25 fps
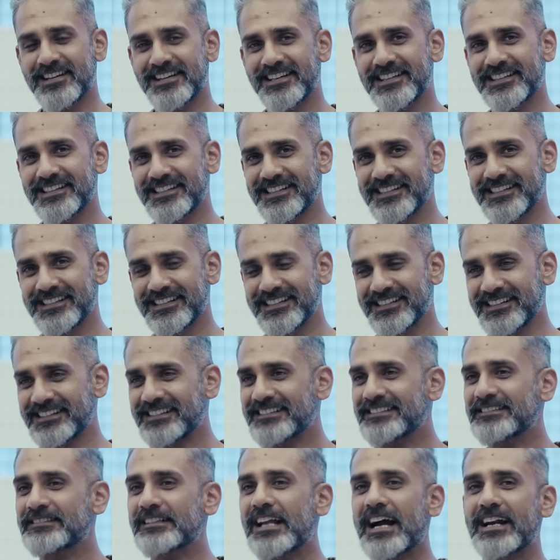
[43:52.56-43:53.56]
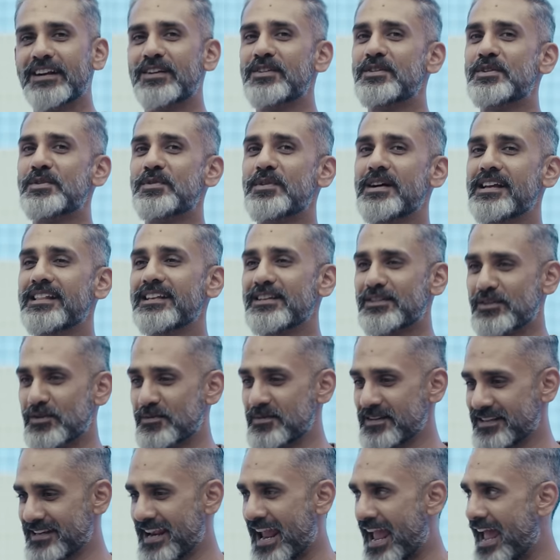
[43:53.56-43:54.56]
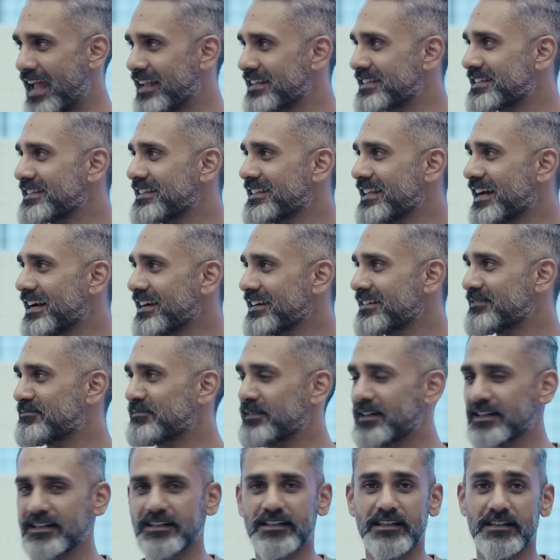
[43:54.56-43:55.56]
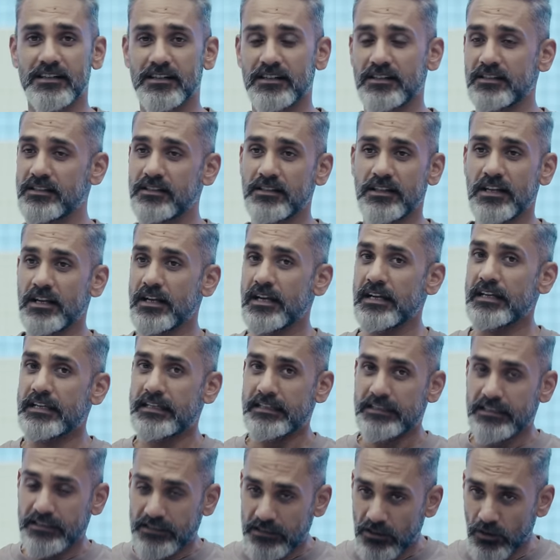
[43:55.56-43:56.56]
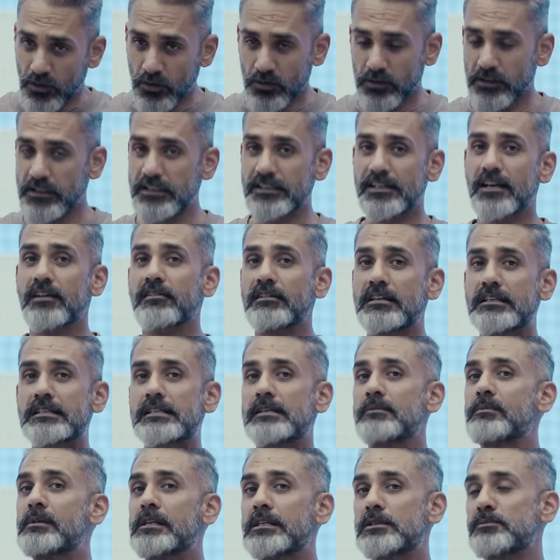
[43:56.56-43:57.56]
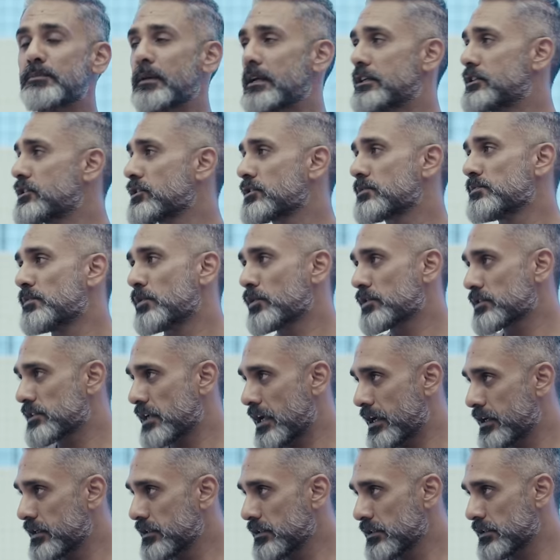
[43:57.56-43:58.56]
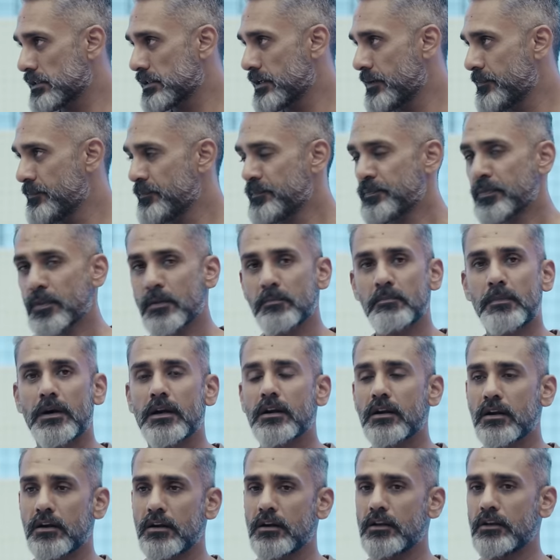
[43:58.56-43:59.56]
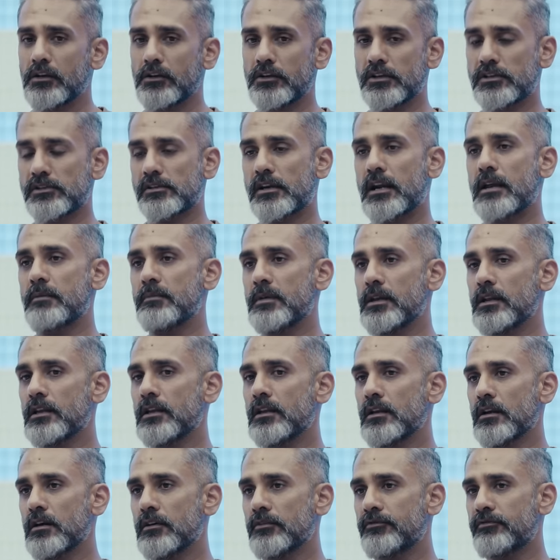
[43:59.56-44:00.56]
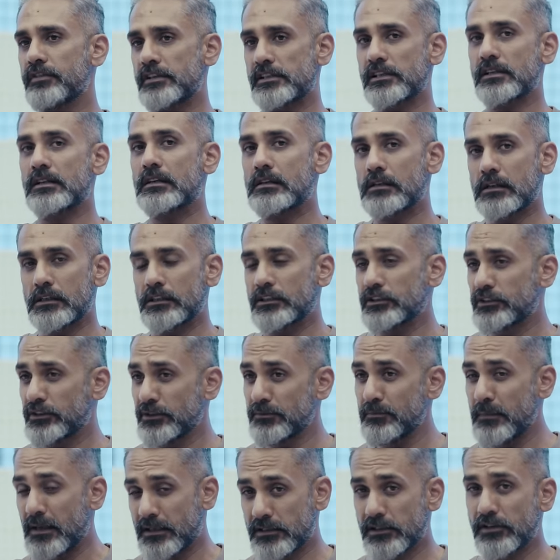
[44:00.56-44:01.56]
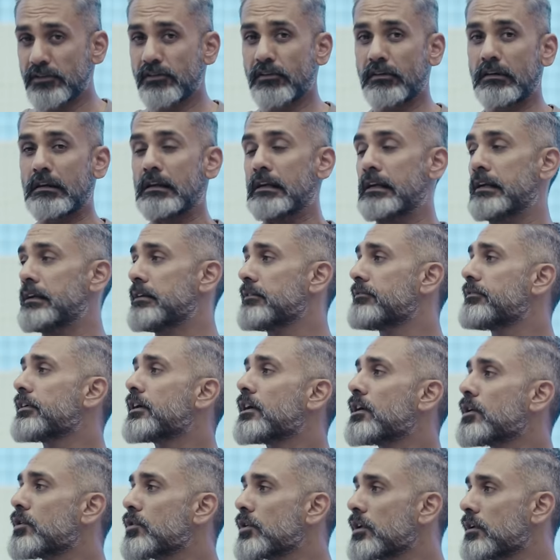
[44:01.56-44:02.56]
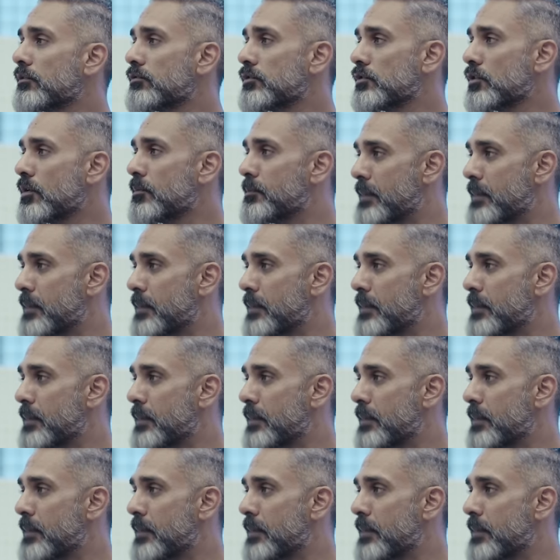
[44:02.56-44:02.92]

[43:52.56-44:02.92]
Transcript: i don't know why there's so much angst in that but uh, look these are reasonably spacious motorcycles but describing a physical condition makes it really difficult to give you a